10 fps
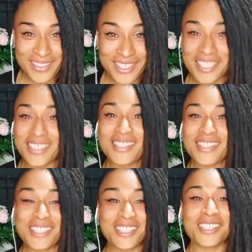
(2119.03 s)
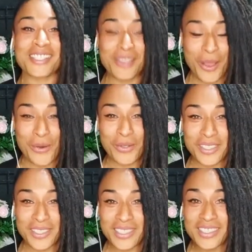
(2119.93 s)
just know
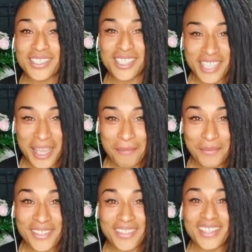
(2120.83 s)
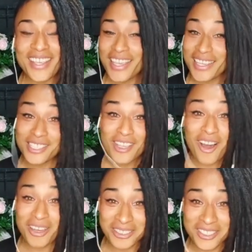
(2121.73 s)
that this champion is
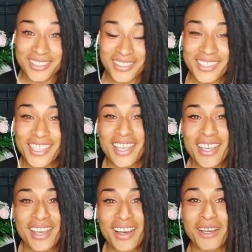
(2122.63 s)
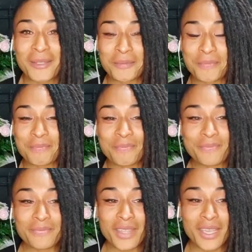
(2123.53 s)
honored.
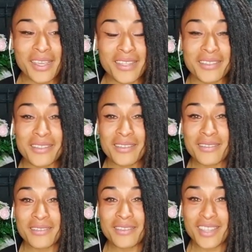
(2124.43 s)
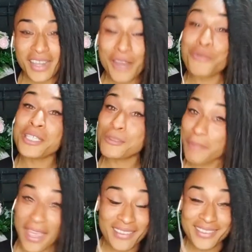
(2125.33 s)
And that I
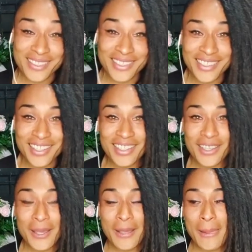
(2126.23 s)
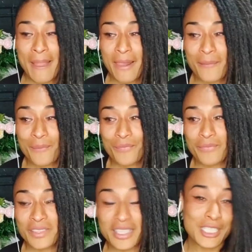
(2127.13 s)
respect
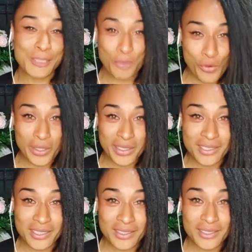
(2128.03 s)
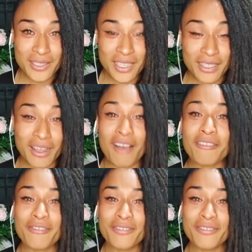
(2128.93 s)
this sport enough